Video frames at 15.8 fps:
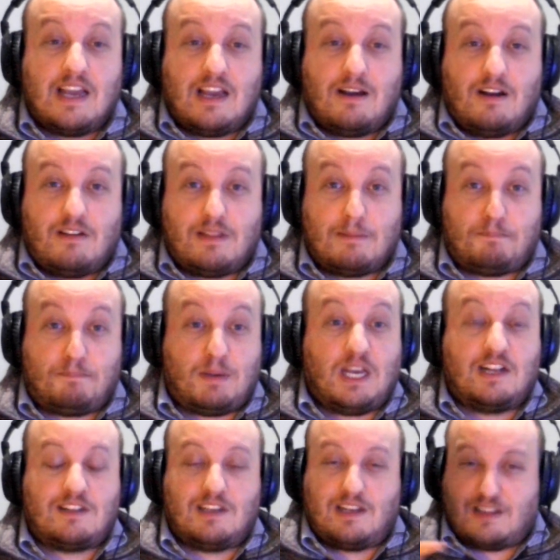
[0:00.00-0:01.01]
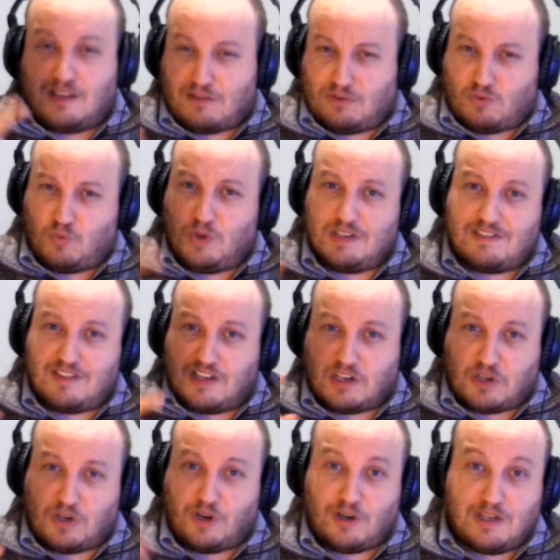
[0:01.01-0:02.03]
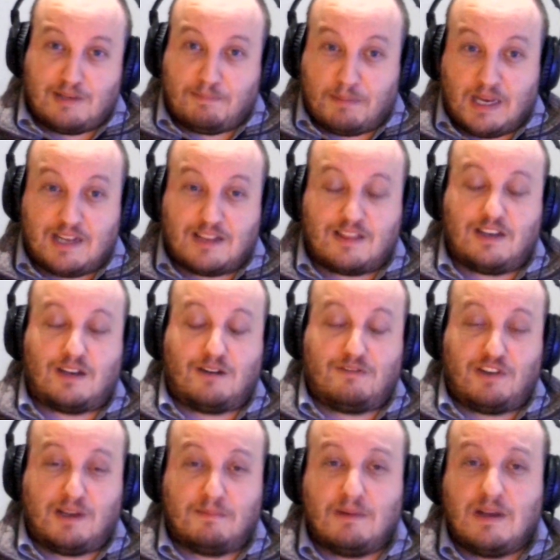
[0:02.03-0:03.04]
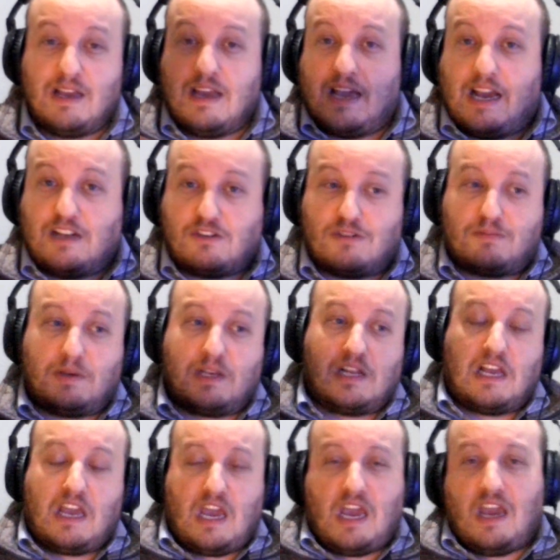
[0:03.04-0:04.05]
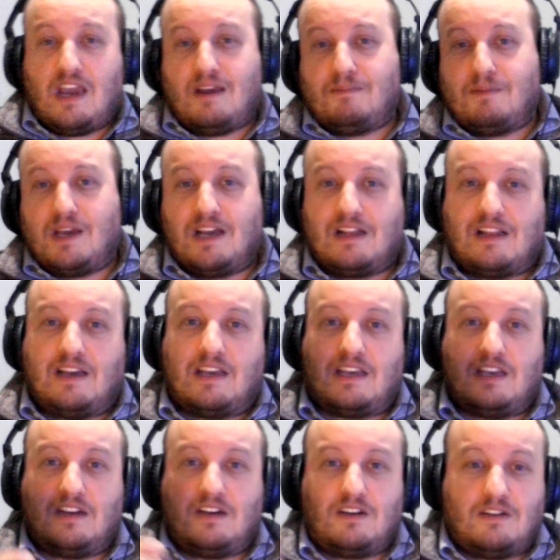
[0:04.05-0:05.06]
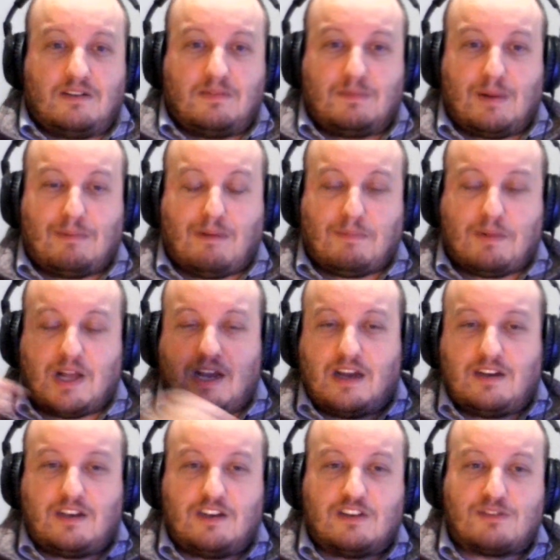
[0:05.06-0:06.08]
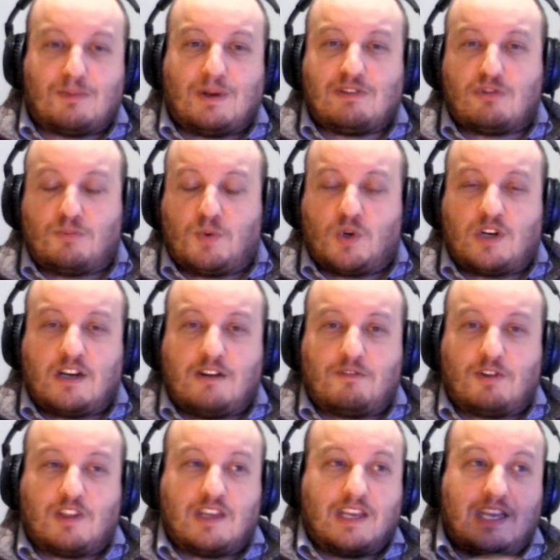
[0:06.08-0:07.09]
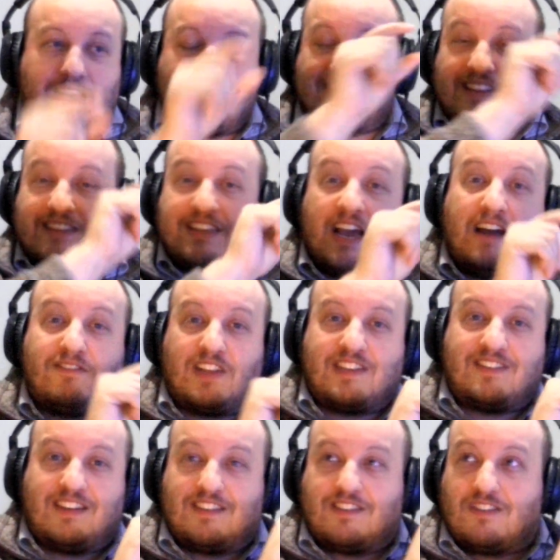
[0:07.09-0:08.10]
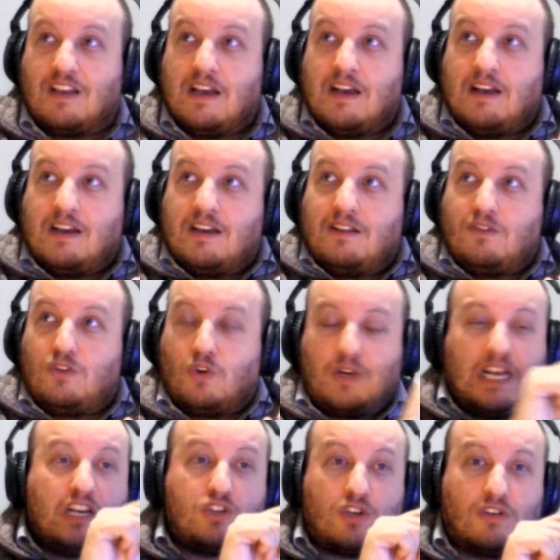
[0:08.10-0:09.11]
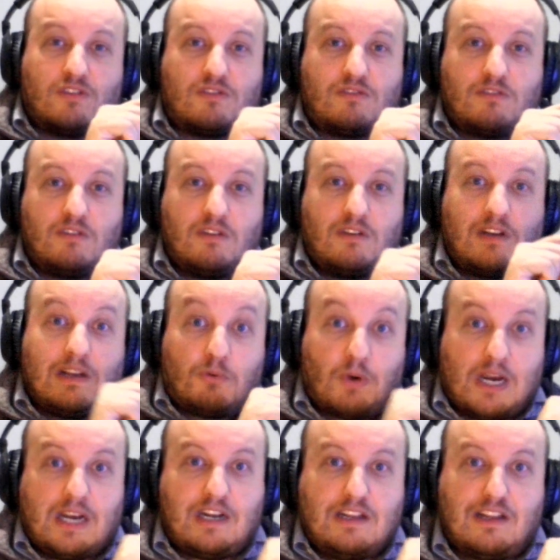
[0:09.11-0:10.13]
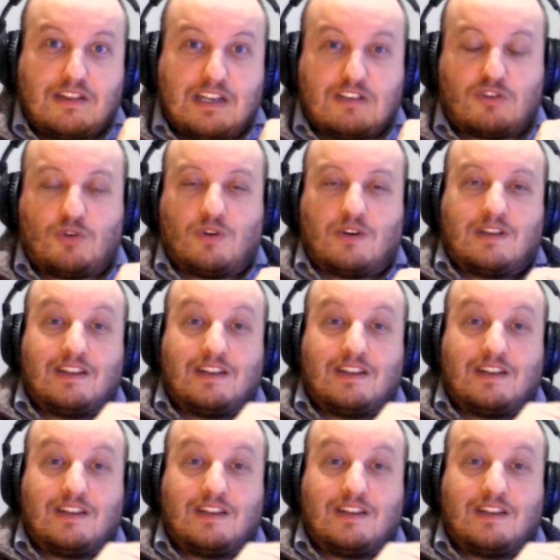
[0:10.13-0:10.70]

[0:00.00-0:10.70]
the pig dick, the twisted curly pig dick of him, and just being like, "Hey man, like here, and blah blah blah, and here's my support and everything." He has a tab that says donations right in the Discord